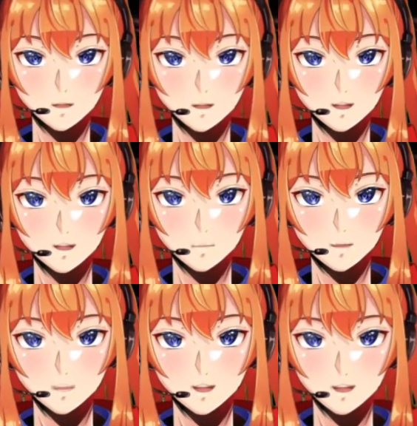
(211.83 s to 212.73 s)
I found
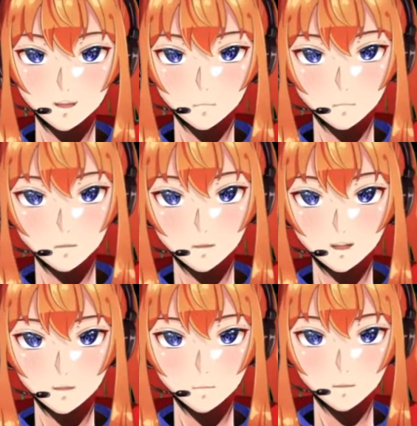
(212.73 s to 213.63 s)
that every leg
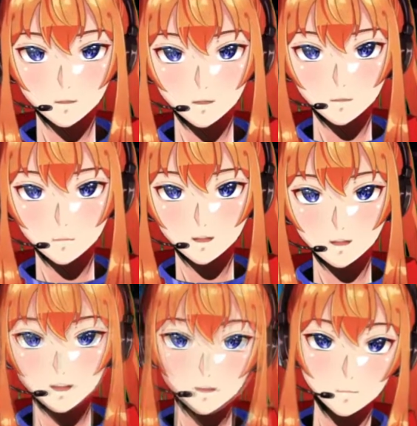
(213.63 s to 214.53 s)
of the journey
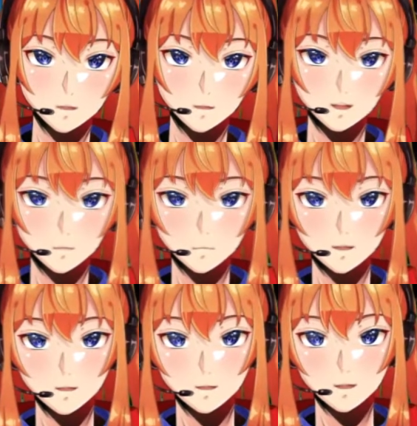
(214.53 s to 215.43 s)
felt like it was
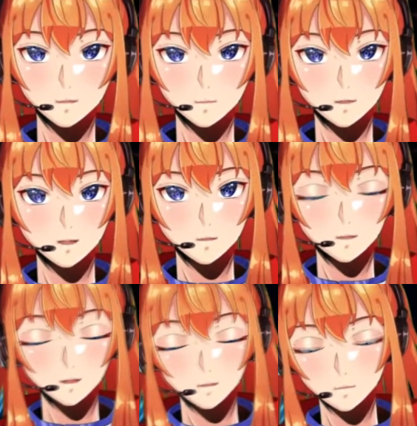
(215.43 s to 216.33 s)
nearly
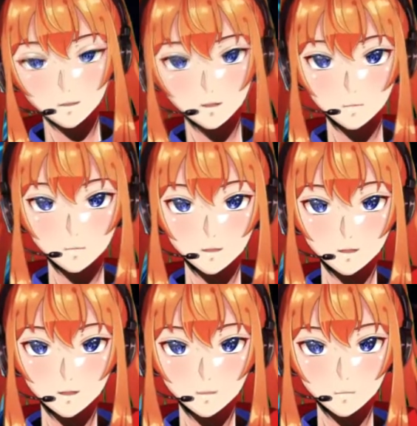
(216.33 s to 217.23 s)
constantly
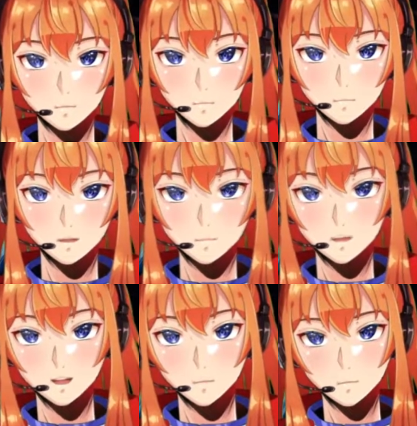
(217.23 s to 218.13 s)
interrupted by
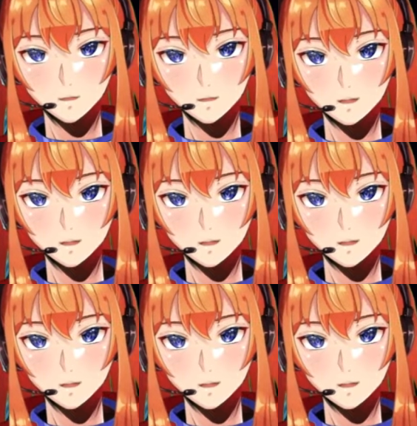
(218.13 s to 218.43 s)
battles.